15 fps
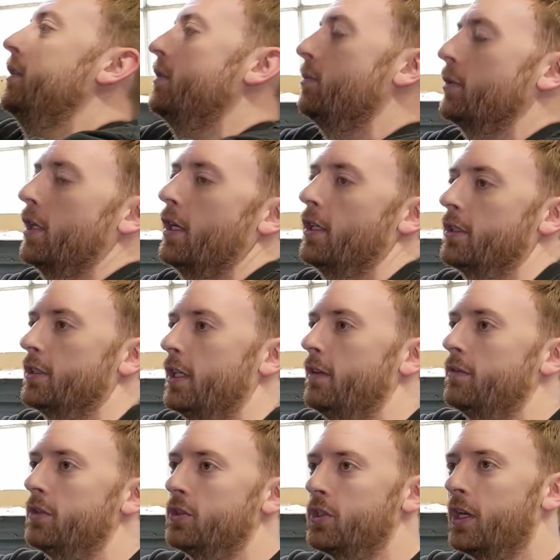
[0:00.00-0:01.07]
is my car
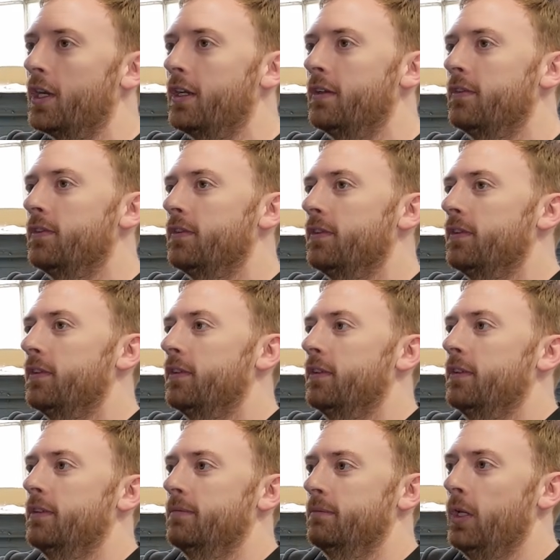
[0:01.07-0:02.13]
safe to drive
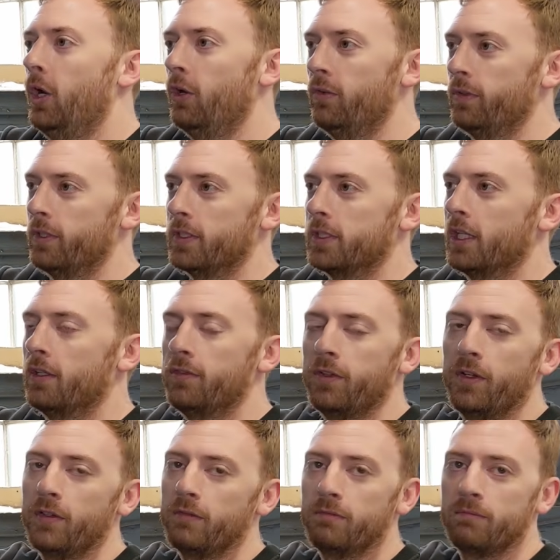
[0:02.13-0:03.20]
over the
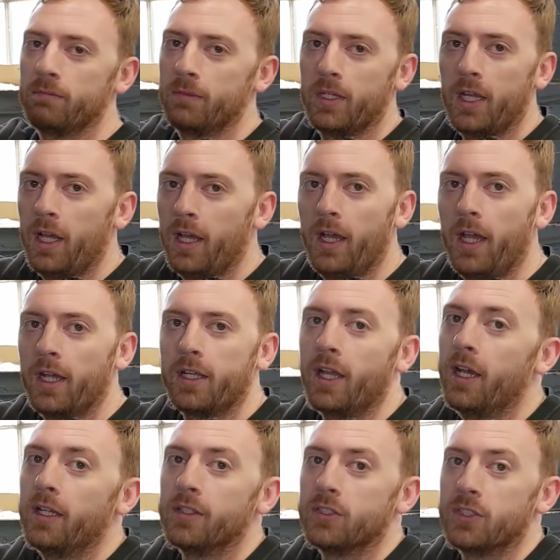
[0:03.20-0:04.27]
telephone. I
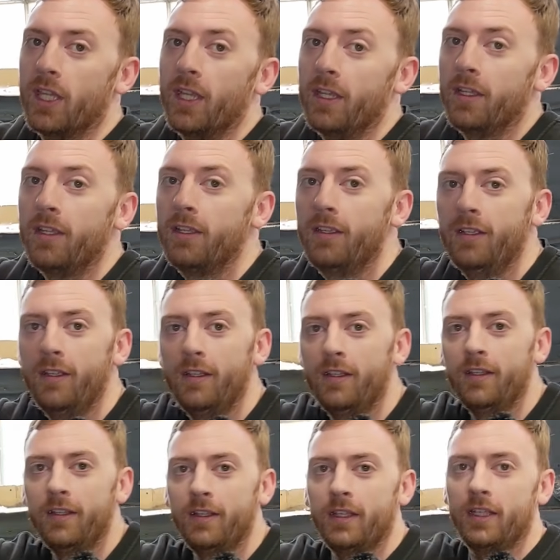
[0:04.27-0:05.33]
can't say.
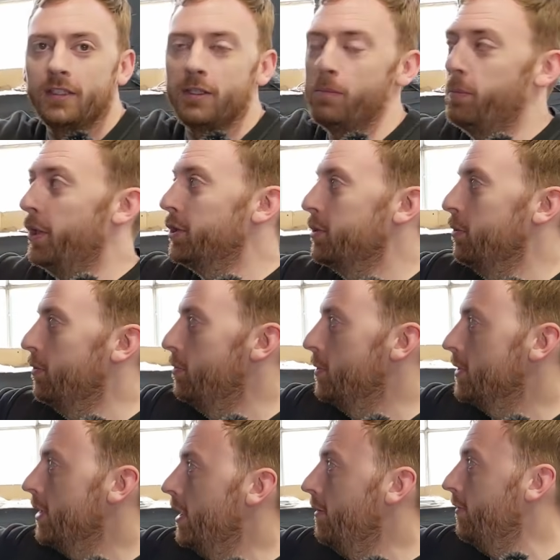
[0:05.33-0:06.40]
It's impossible for me
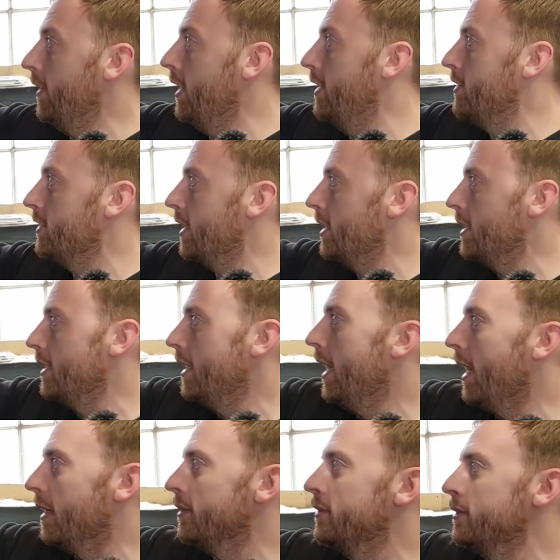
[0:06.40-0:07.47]
to say. If I say
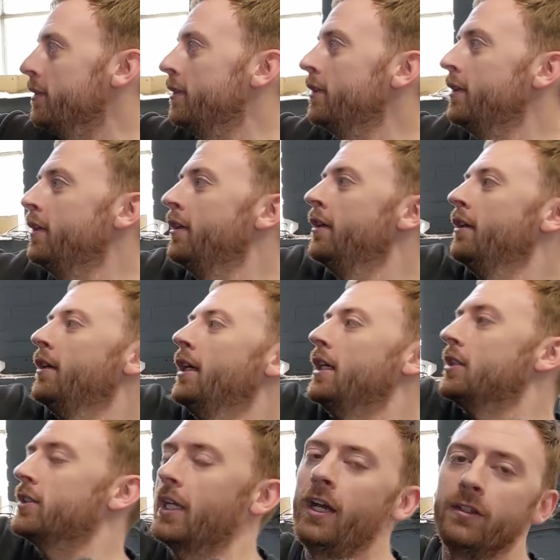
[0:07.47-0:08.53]
yes,
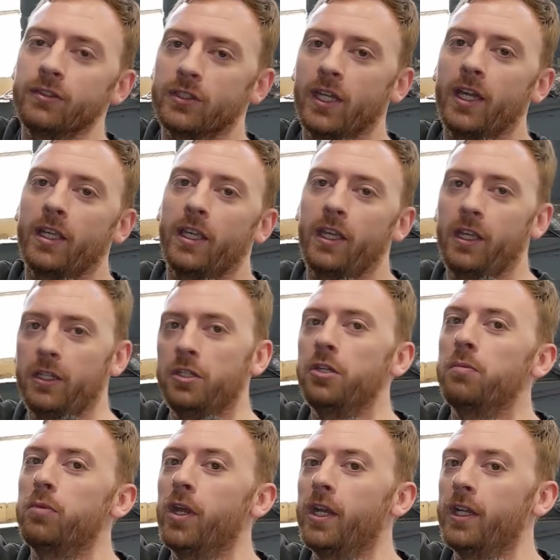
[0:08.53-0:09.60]
it sounds like it, and
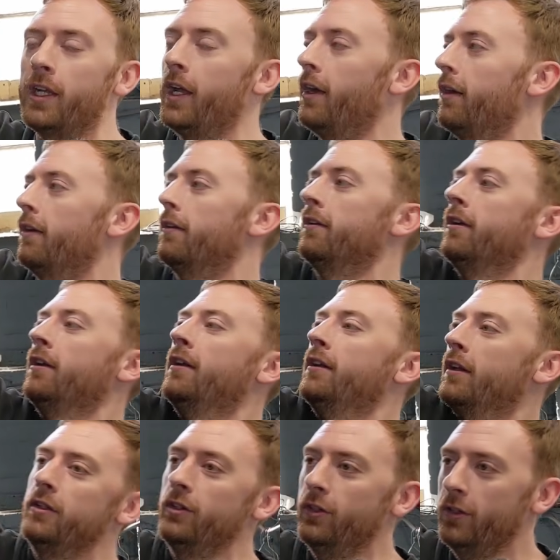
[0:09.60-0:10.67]
you break down,
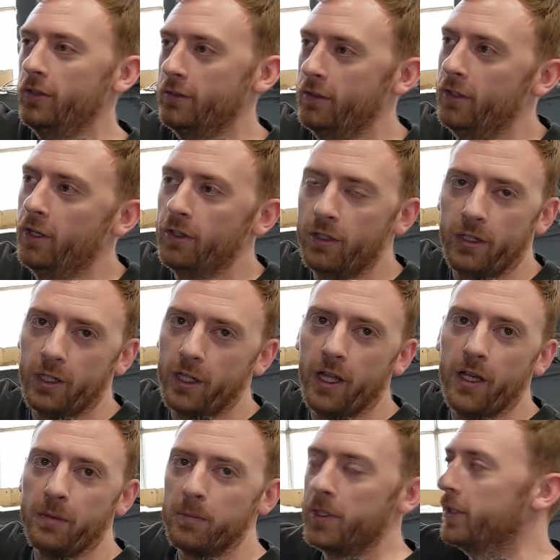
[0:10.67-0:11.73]
you're not going to
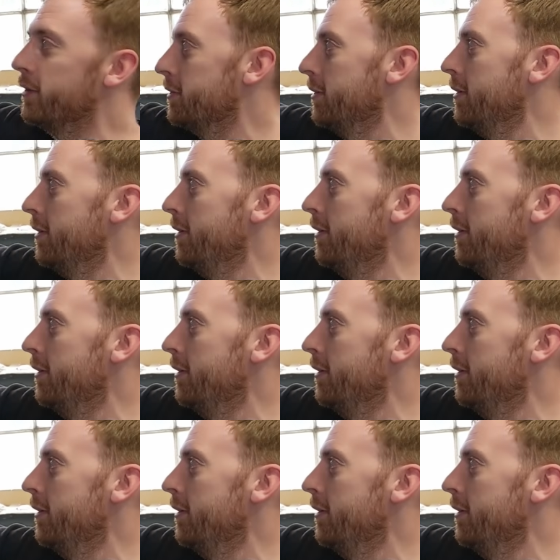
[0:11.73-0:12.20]
like me at all.